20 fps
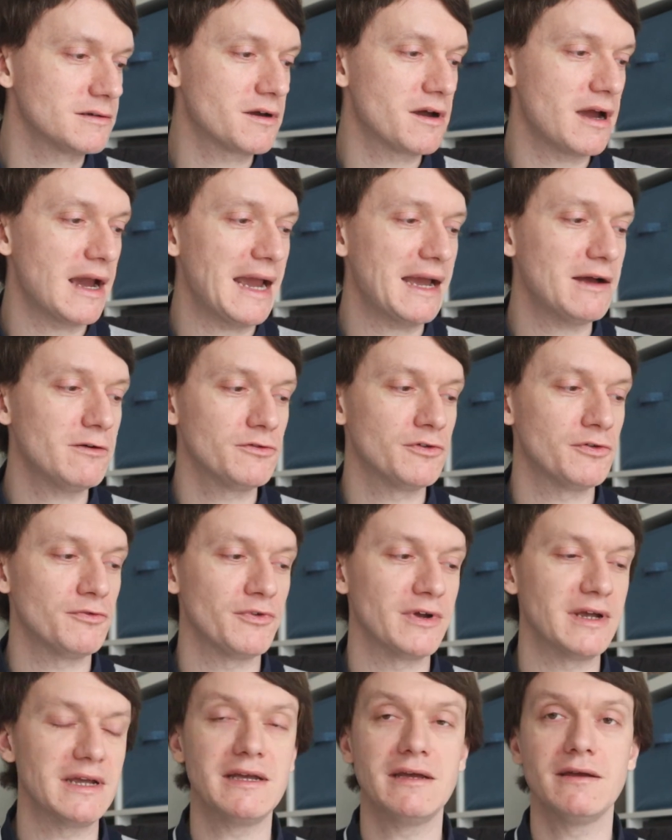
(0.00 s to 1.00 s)

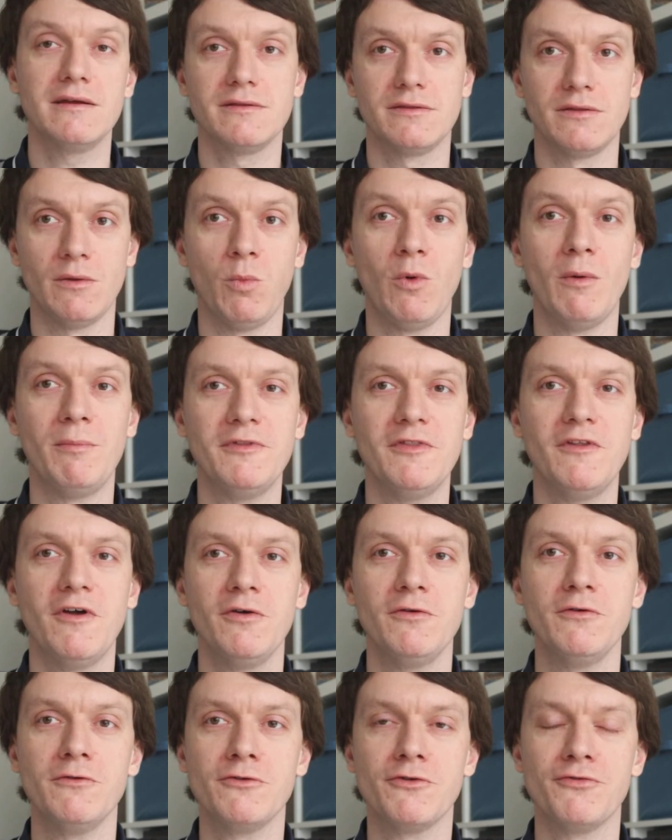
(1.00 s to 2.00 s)
Cowdery, the woman
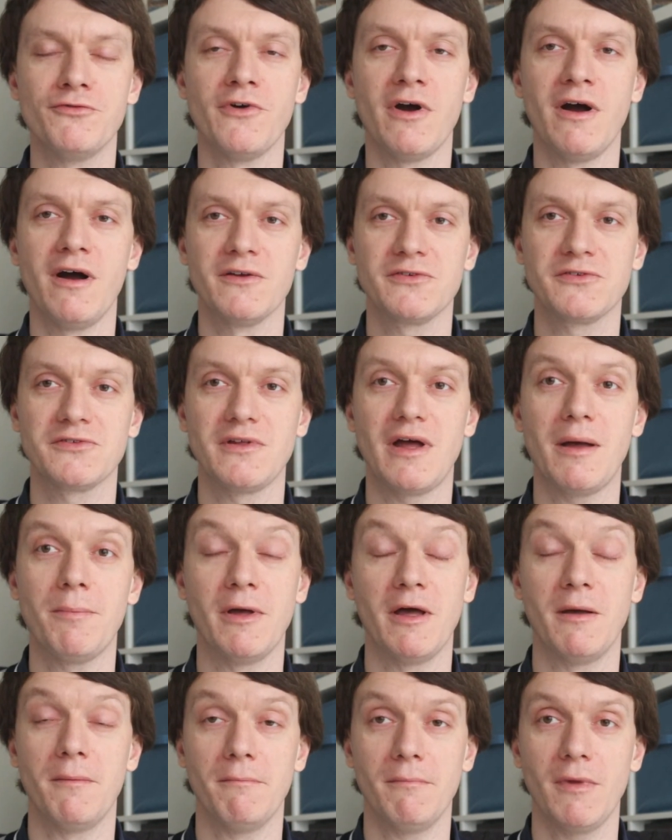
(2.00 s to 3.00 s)
who grassed up
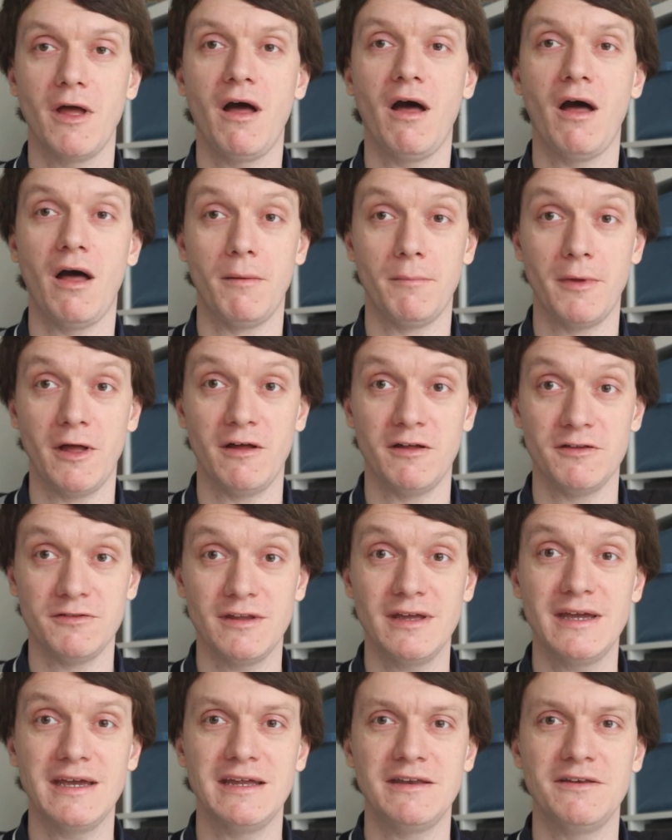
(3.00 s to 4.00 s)

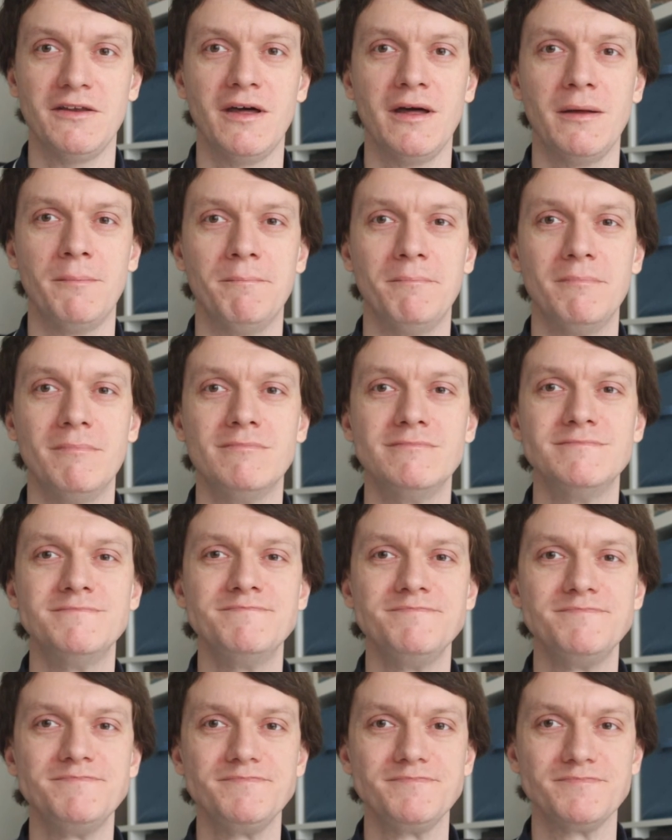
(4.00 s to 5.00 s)
Arman
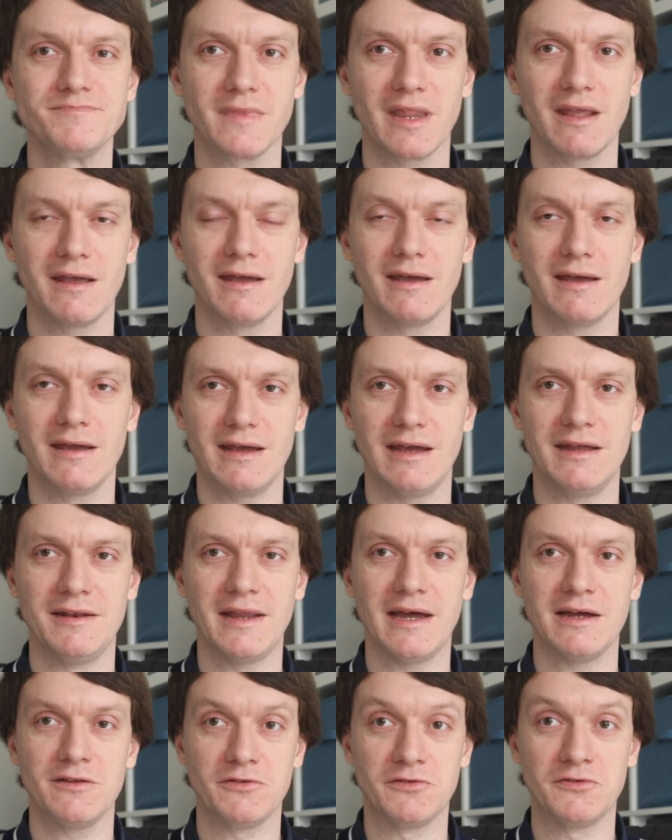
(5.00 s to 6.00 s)
in
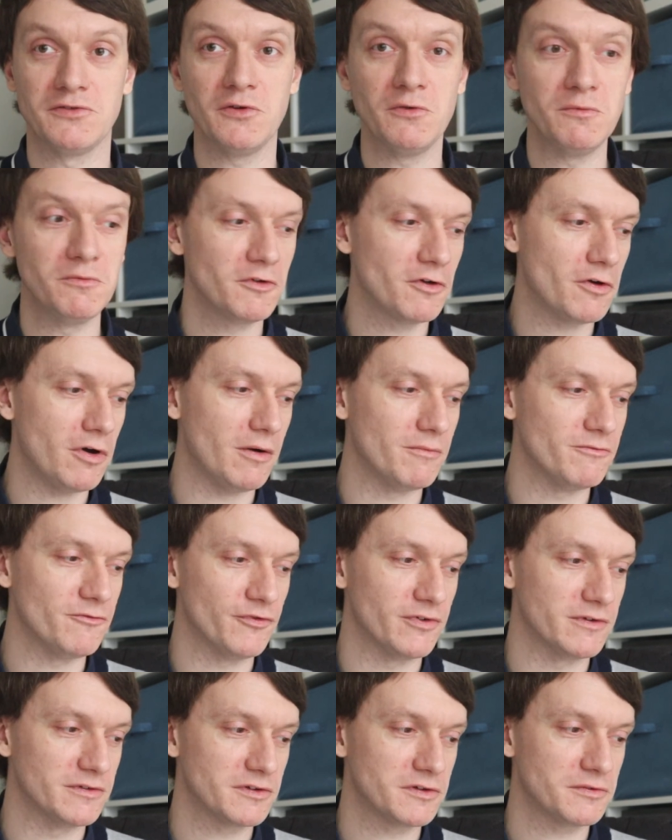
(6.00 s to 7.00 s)
that Zoom
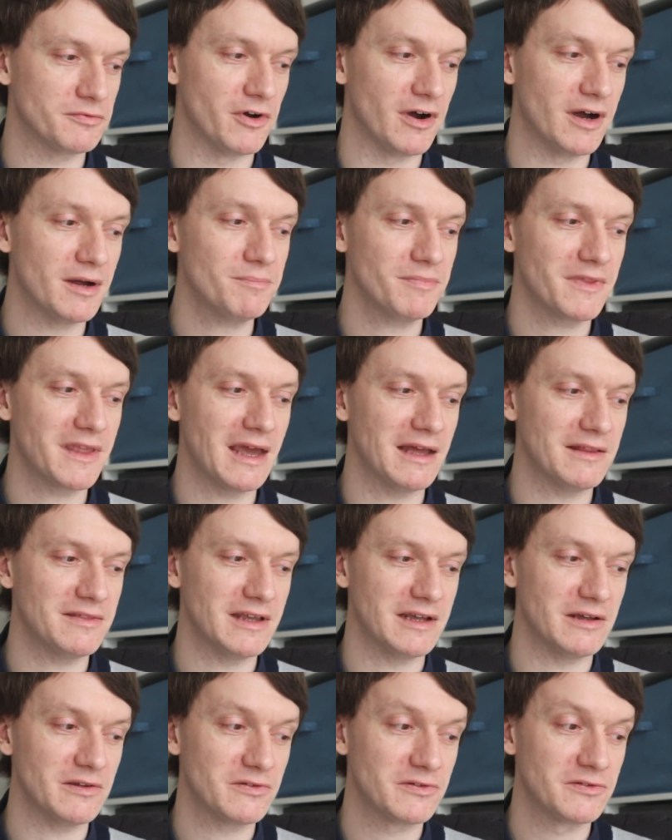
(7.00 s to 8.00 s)
conference, right? Get
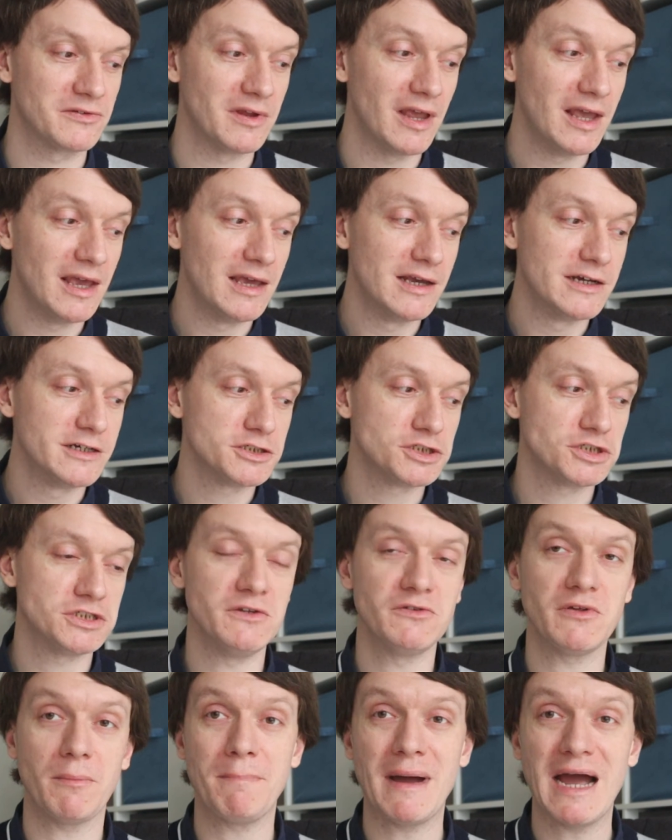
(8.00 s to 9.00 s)
this.
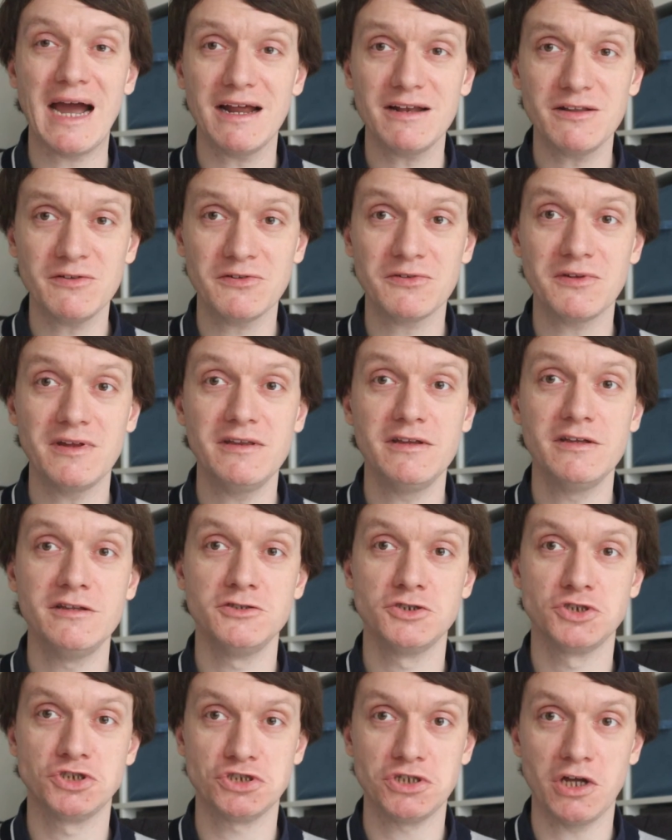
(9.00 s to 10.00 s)
She's a
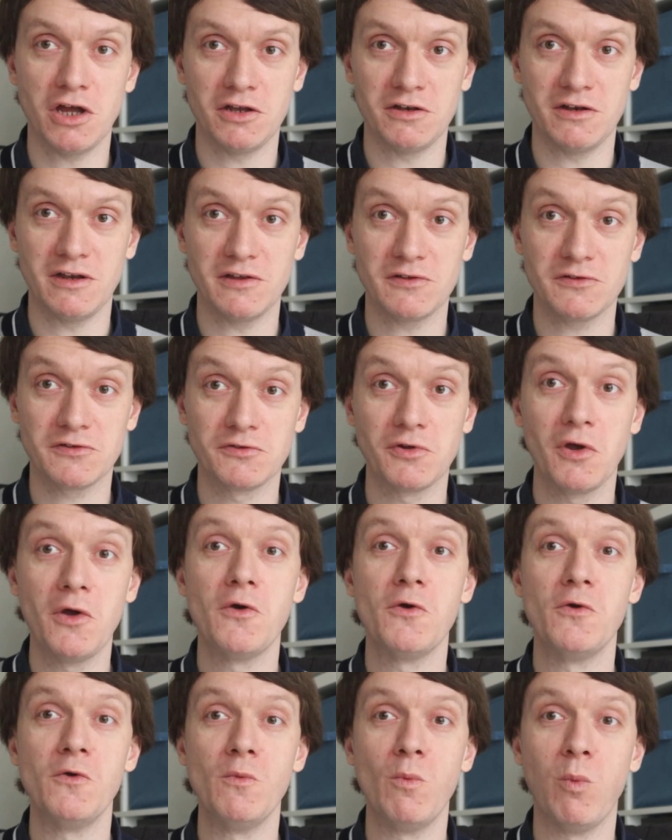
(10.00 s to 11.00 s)
Palestinian journalist
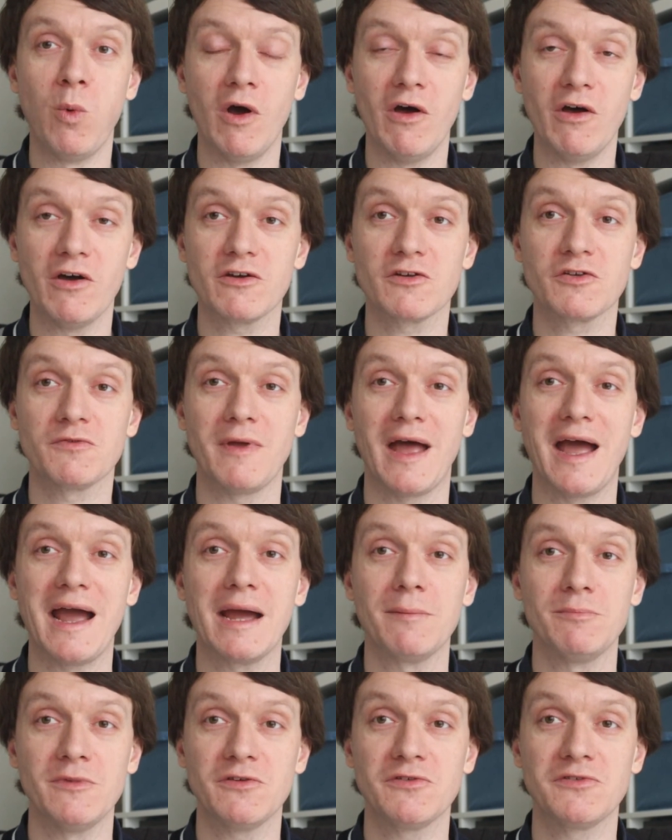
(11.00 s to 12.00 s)
who works for
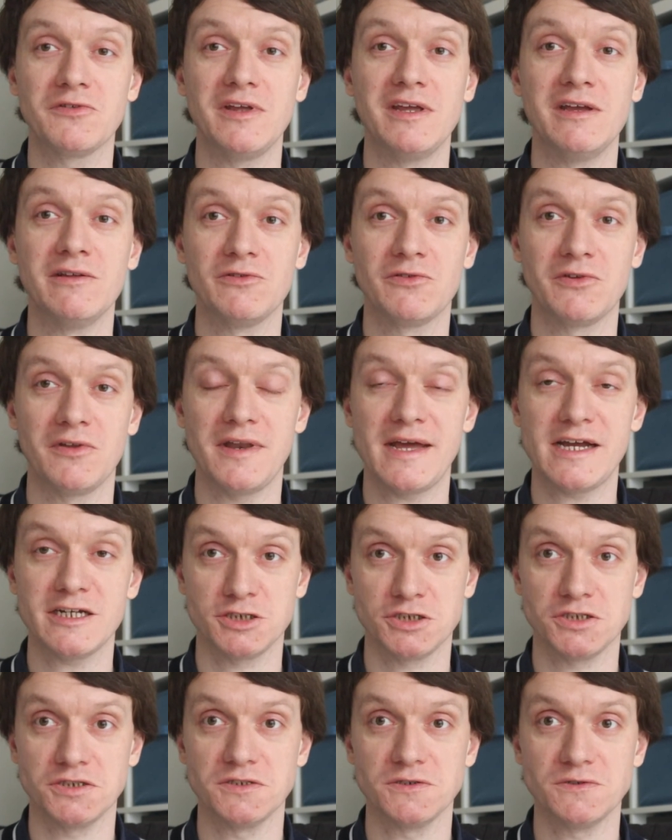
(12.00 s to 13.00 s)
Amnesty
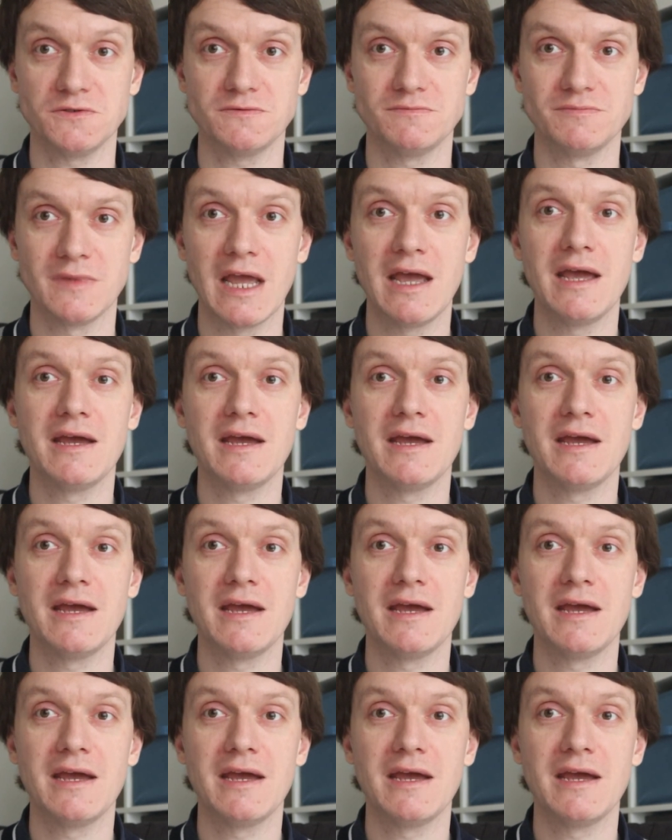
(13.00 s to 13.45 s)
International.